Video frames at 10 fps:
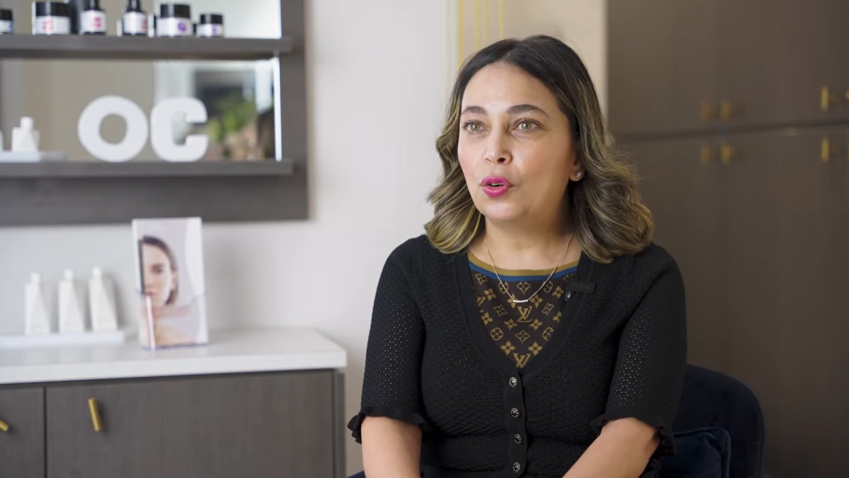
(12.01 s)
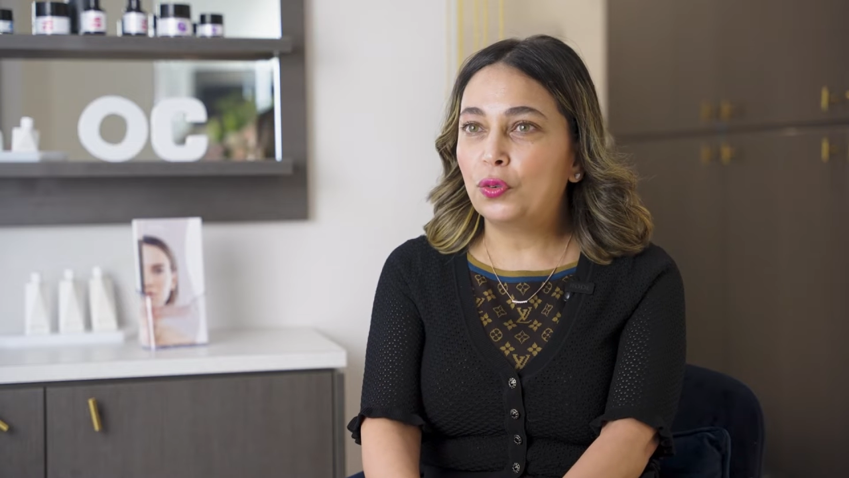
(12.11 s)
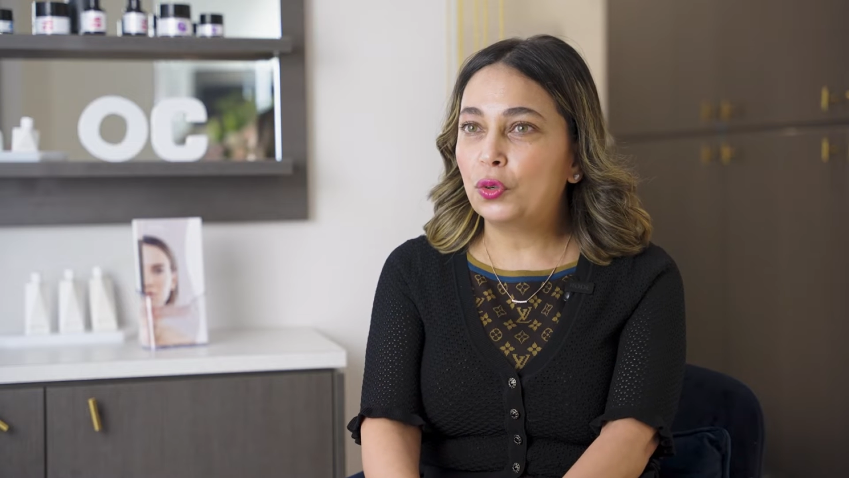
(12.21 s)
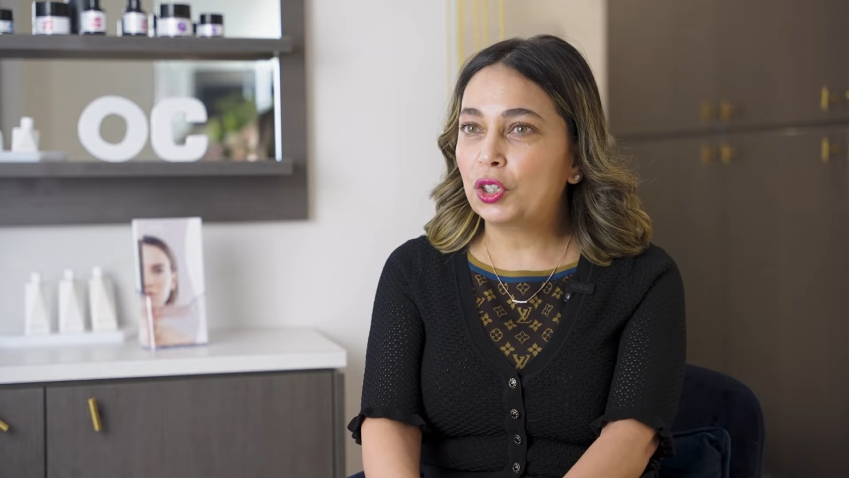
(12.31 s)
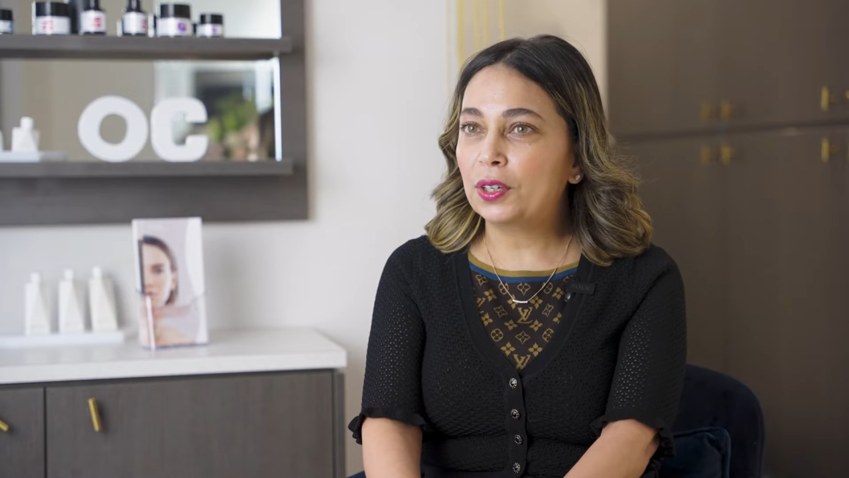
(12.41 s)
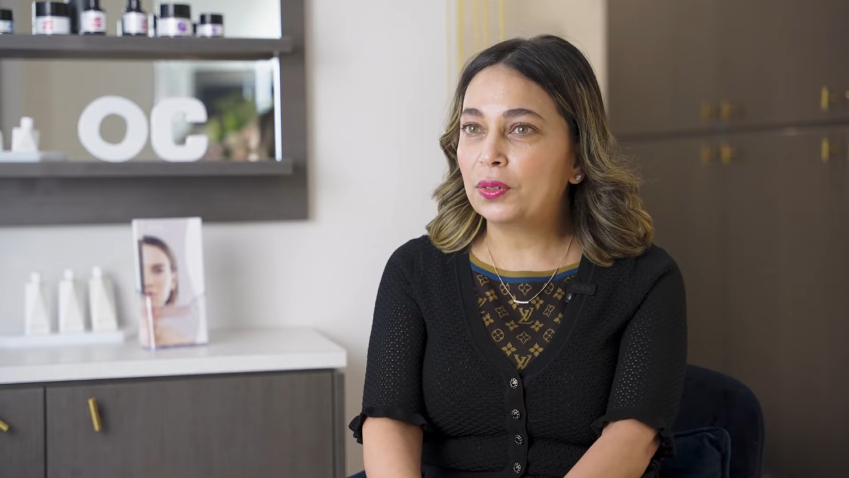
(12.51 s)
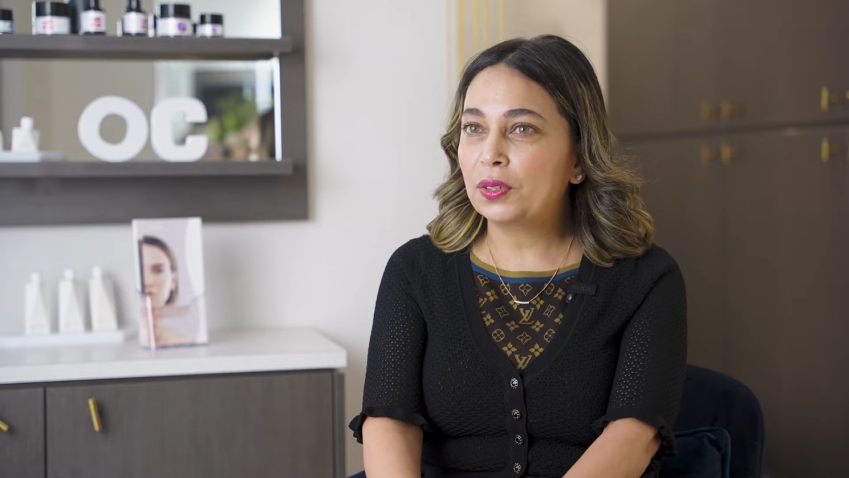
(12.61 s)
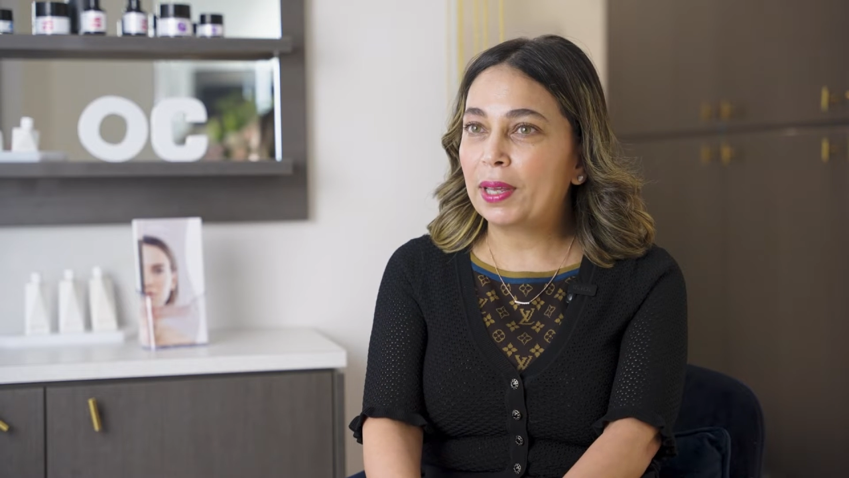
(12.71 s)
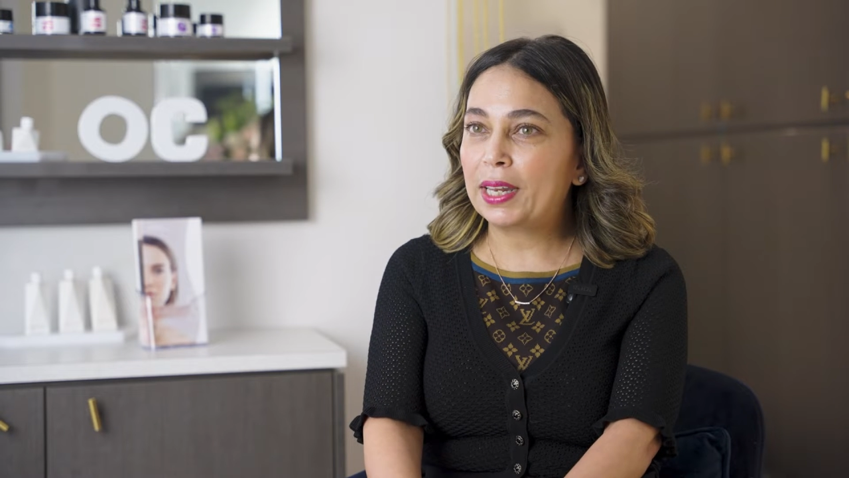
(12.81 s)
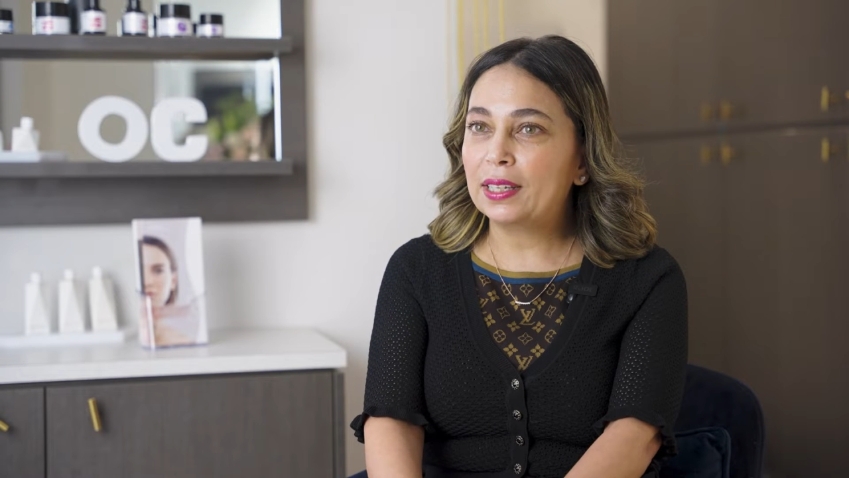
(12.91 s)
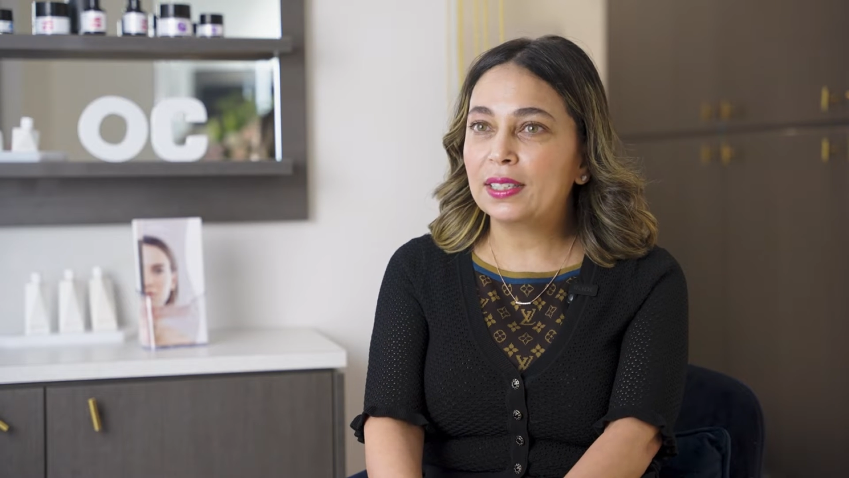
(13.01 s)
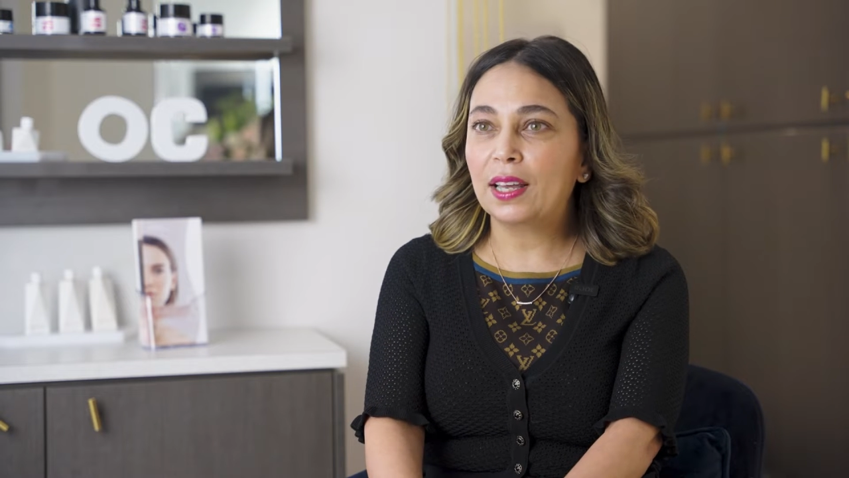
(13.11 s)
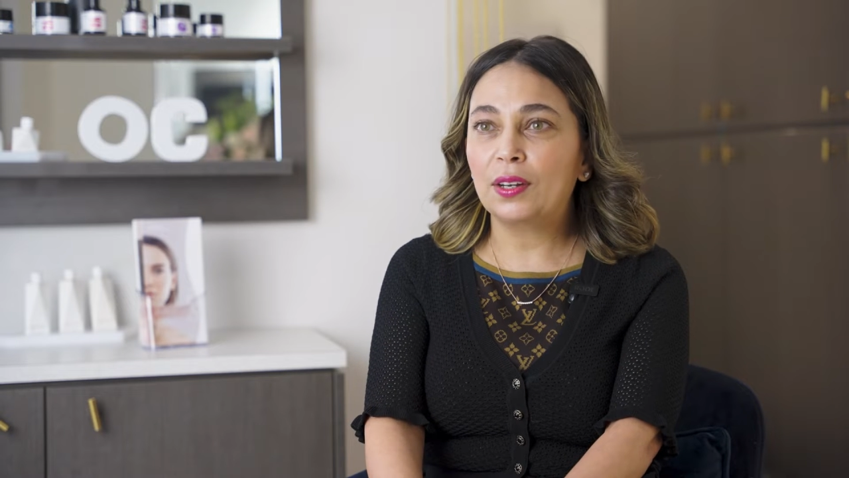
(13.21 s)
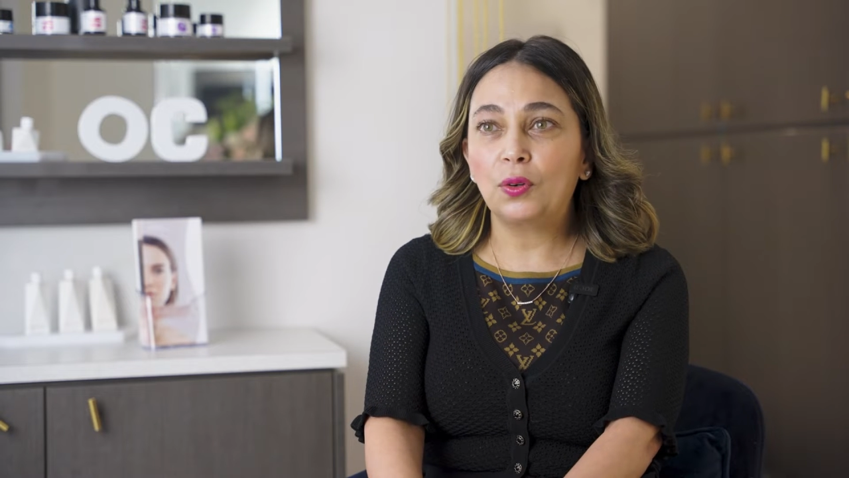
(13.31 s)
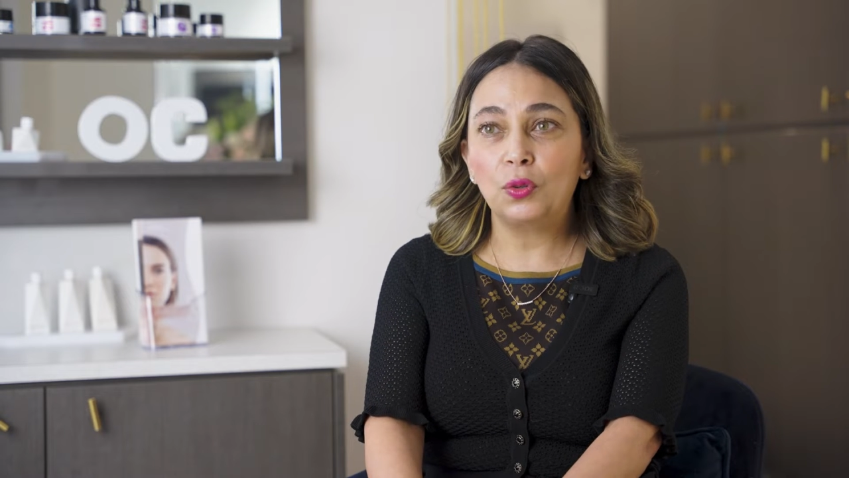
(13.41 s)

of Ocean Cosmetics and